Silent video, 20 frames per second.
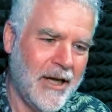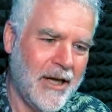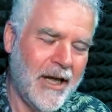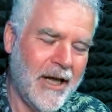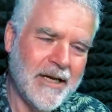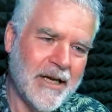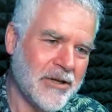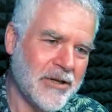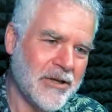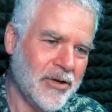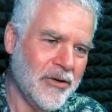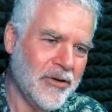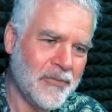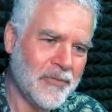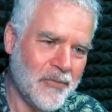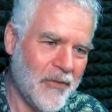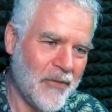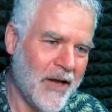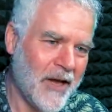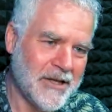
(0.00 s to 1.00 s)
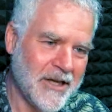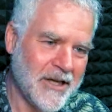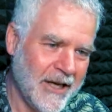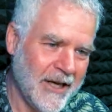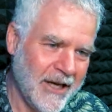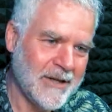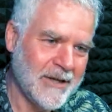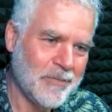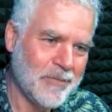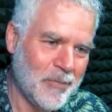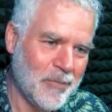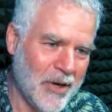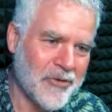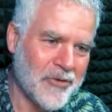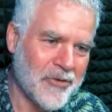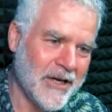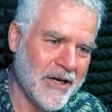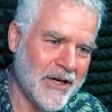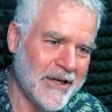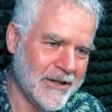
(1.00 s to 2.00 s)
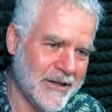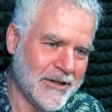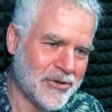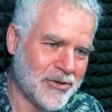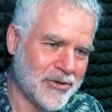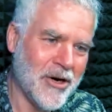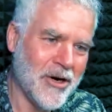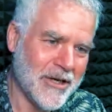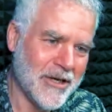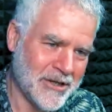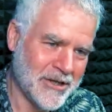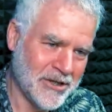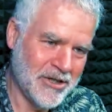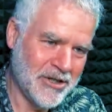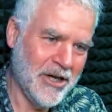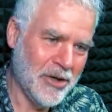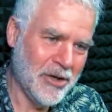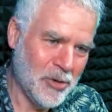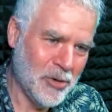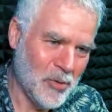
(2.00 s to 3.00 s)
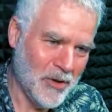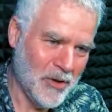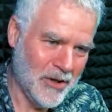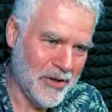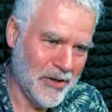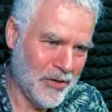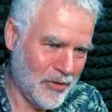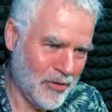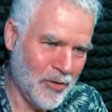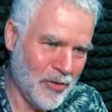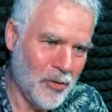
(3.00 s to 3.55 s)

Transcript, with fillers: and yet you've had your head buried in trying to deal with